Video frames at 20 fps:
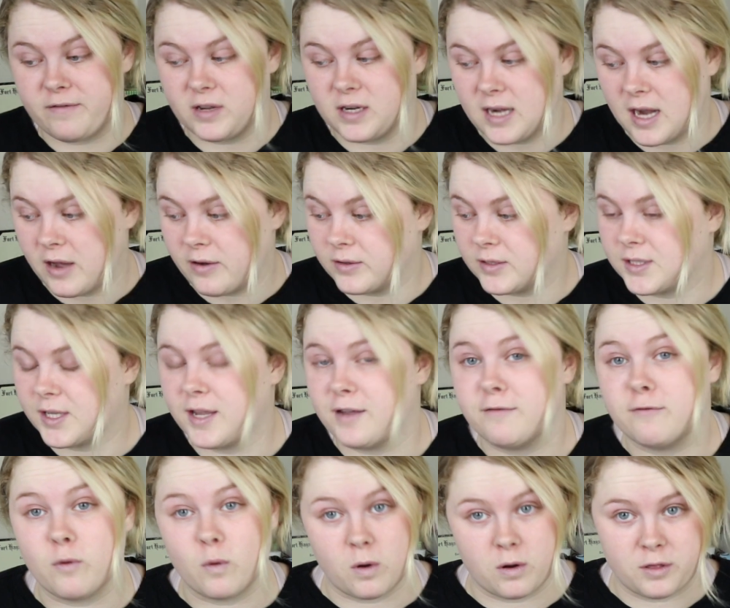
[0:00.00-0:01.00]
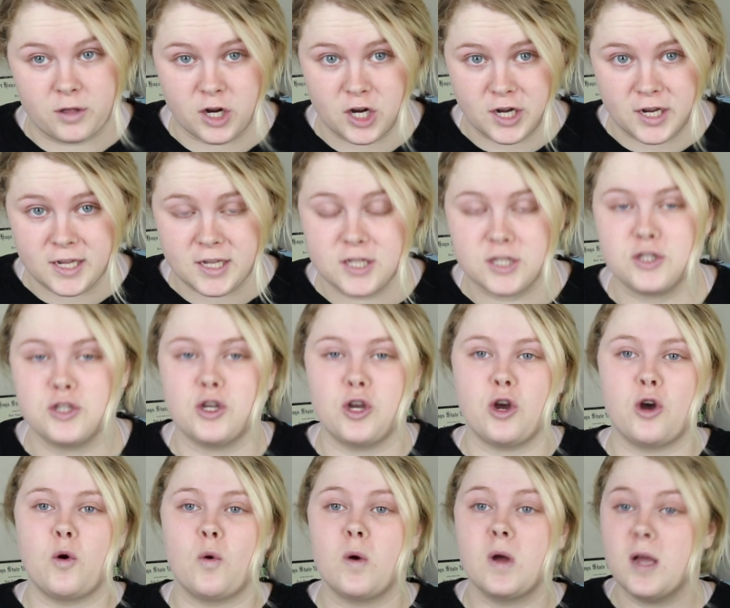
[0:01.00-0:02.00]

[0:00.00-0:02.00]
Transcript: and now it's like 4.30, so